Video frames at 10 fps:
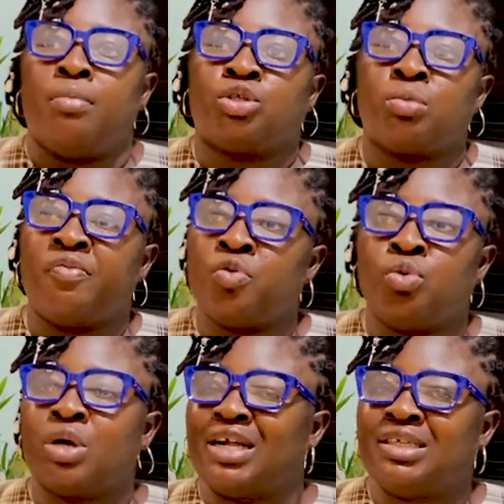some of you
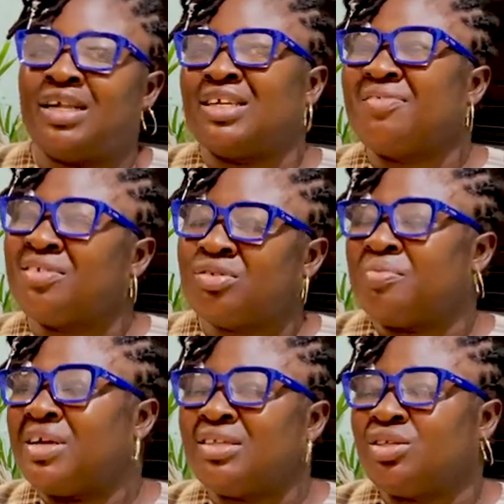will look at it that 31st of
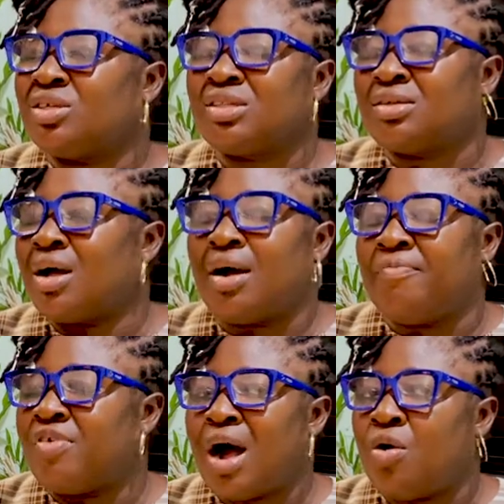December is just
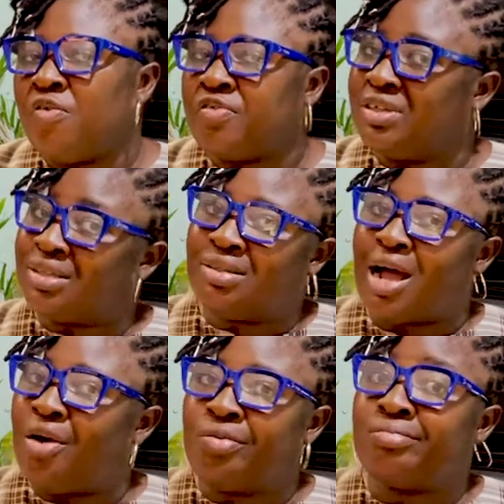far off. It's
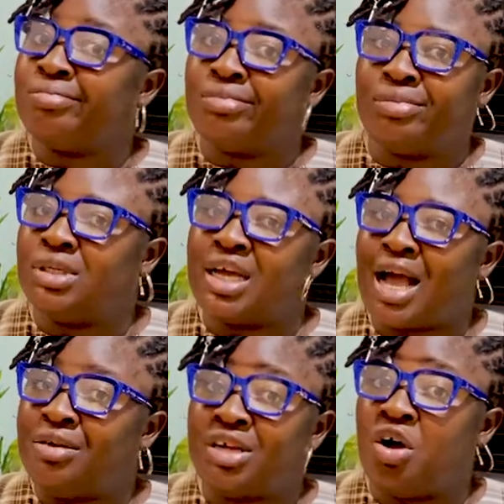now a
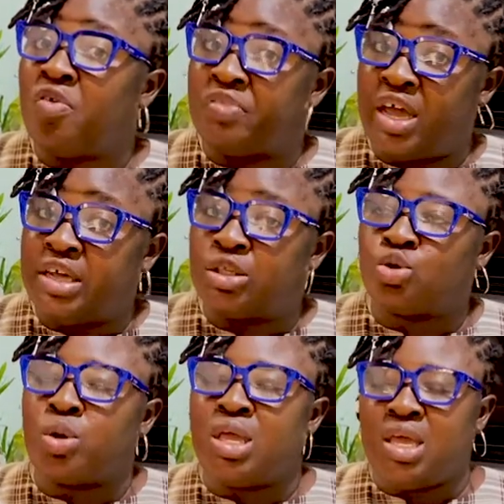countdown of days.
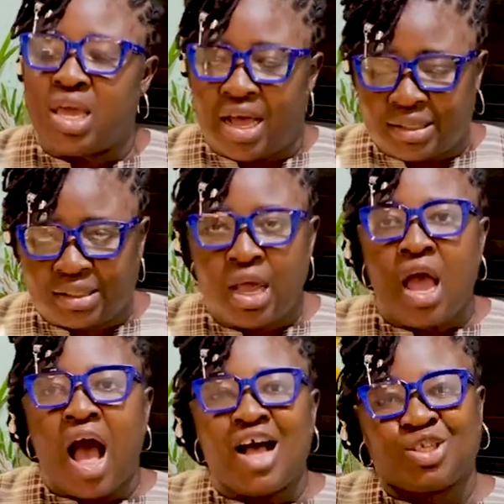So yes,
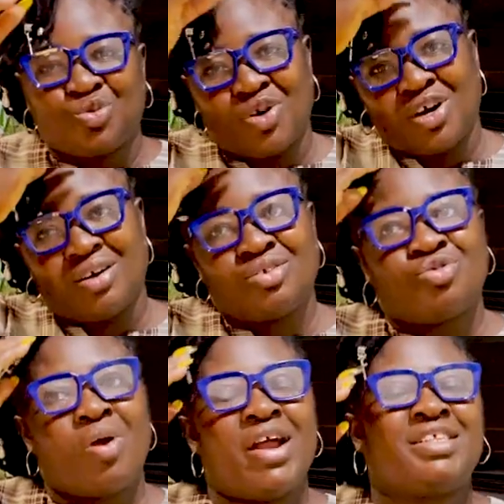as we're
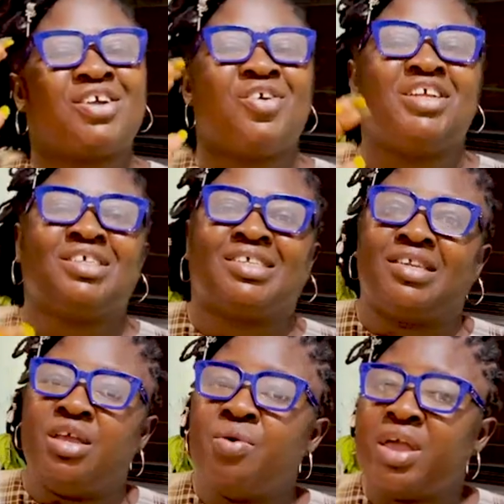trying to go into the
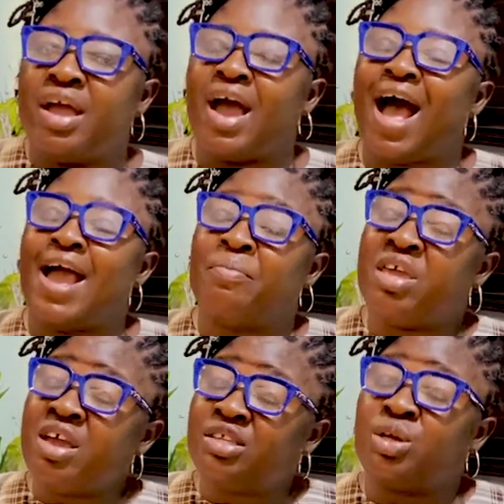new year, I am
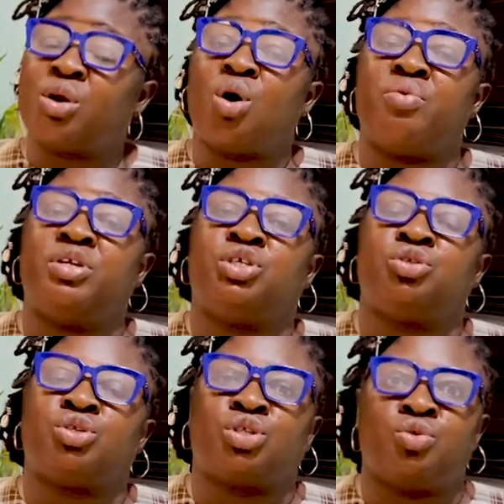here to encourage you
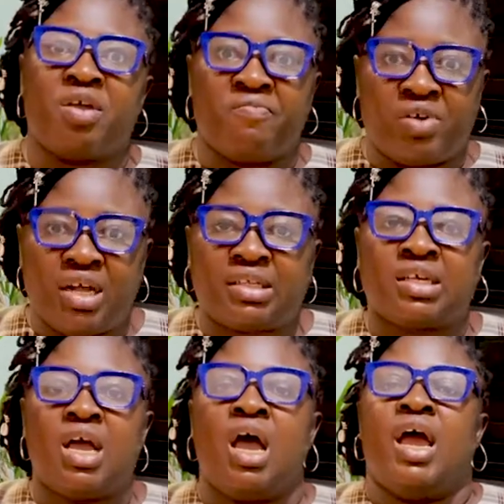to still invest
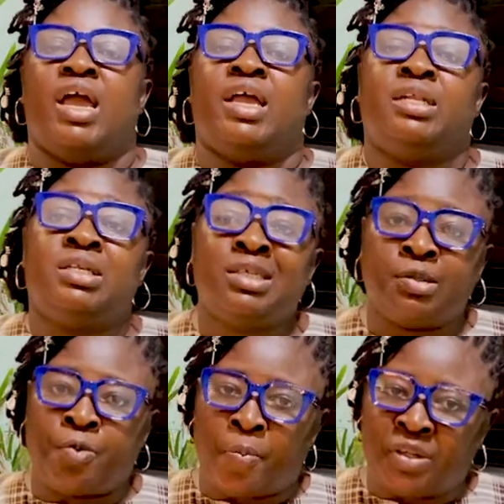in
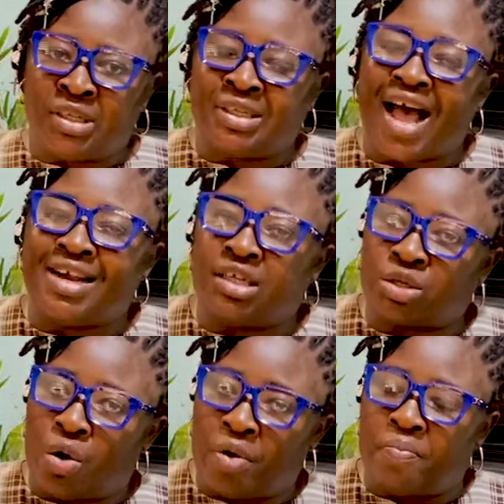these properties at this
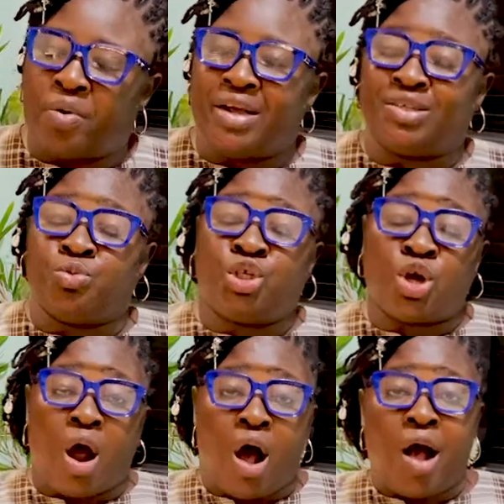current price, which
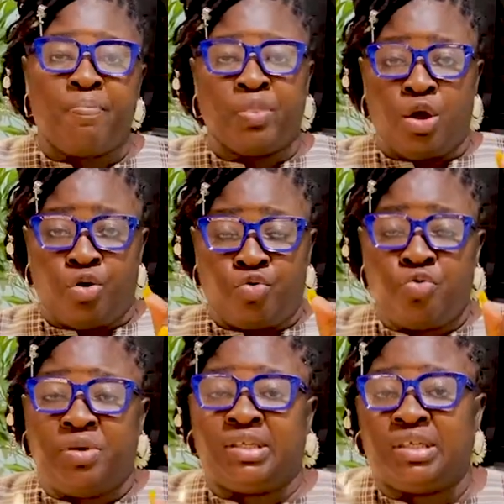are
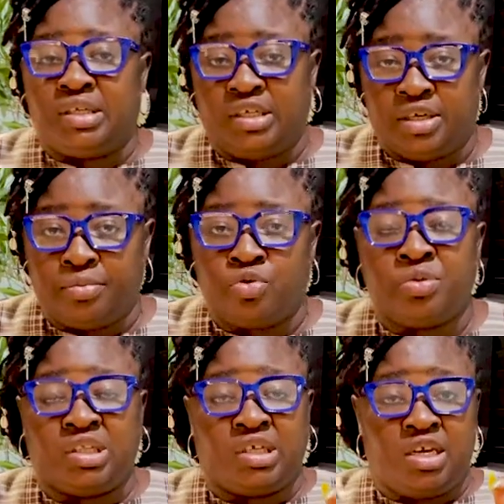Ruby City
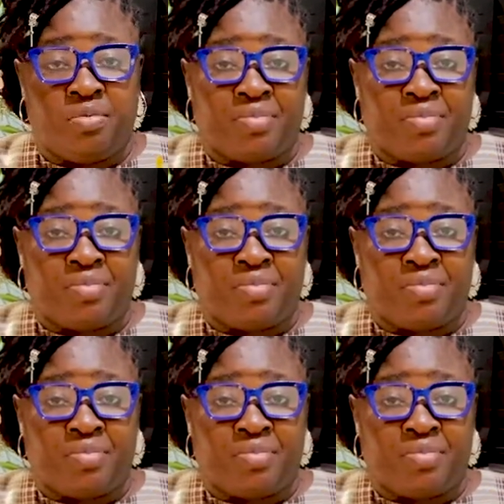in